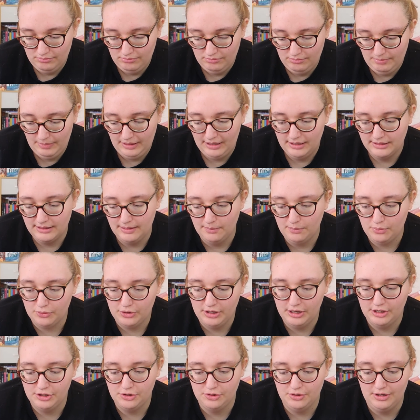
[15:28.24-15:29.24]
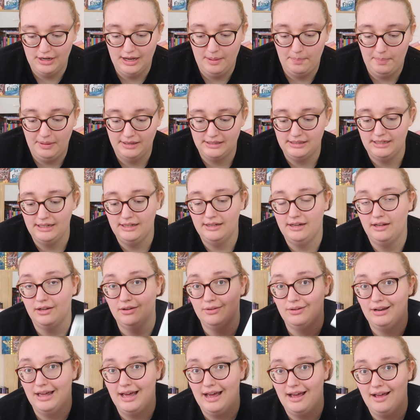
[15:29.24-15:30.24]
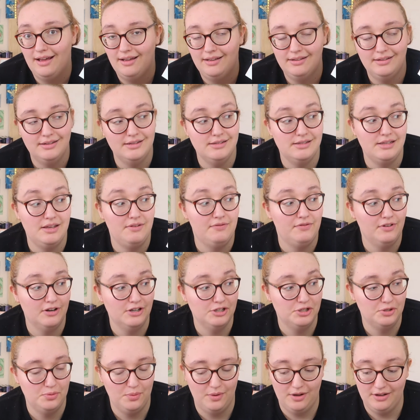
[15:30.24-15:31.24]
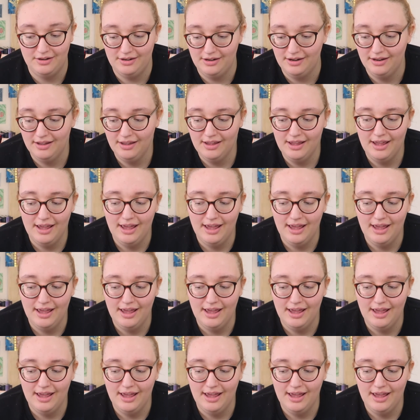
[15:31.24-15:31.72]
because I'm pretty sure Le Petit Nicolas is the first one,